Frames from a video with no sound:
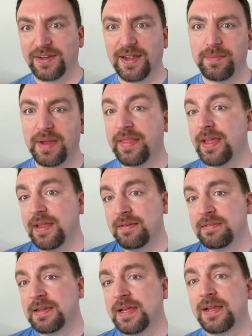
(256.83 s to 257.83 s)
And by
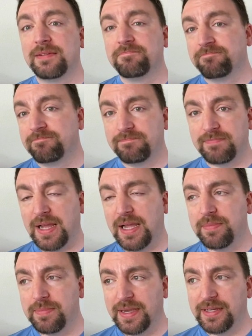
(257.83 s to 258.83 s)
then,
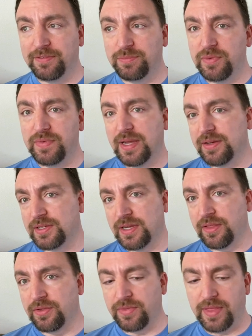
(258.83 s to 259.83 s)
I might have moved on to
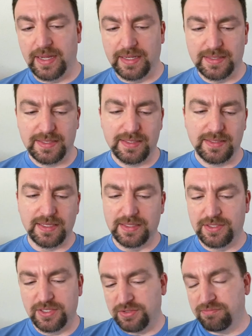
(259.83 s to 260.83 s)
other things. So
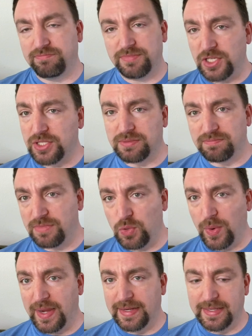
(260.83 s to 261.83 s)
it's just the
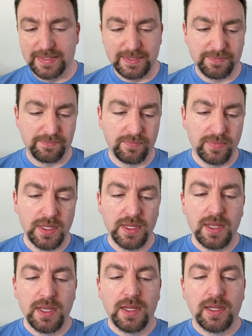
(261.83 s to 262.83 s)
way it is.
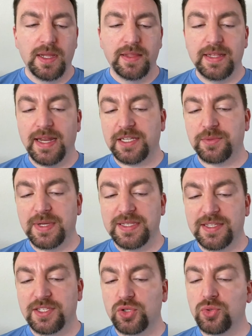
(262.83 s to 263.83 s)
The next one is
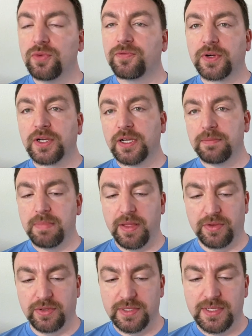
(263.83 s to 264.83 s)
The School for Good
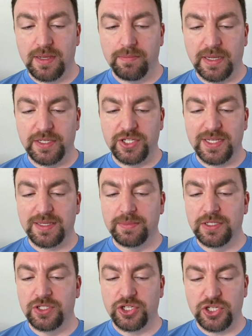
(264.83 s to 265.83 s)
Mothers by
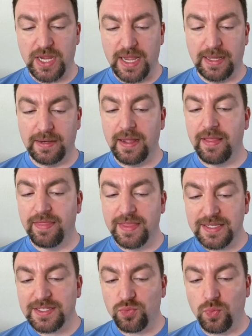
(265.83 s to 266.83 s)
Jessamine Chan.
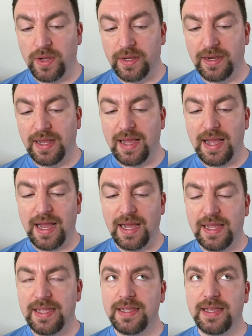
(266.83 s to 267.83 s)
This one
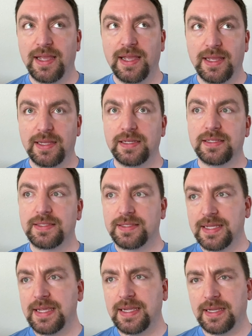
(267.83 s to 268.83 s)
I had
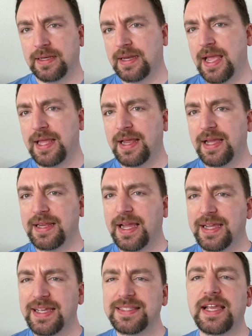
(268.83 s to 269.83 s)
seen, and I, I
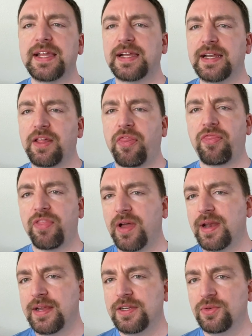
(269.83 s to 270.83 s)
guess I kind of
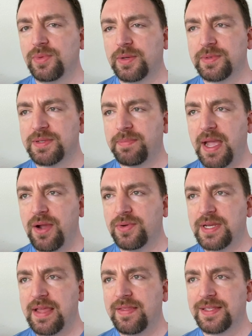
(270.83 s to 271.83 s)
thought I knew what it was
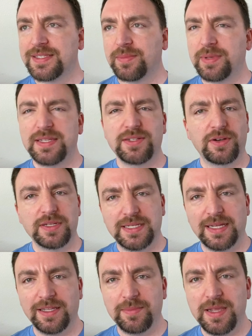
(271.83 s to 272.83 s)
about, and then somebody started
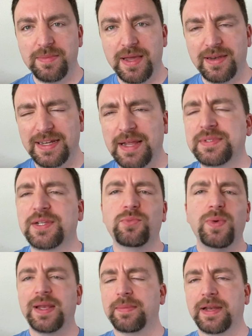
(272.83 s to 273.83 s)
telling me about it, and I was like,
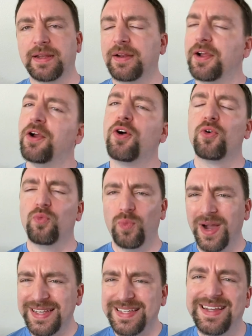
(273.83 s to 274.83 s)
wait a minute,
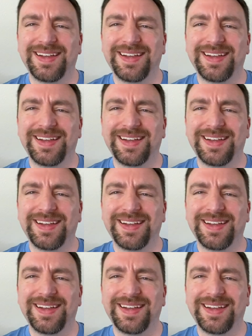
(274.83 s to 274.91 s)
what?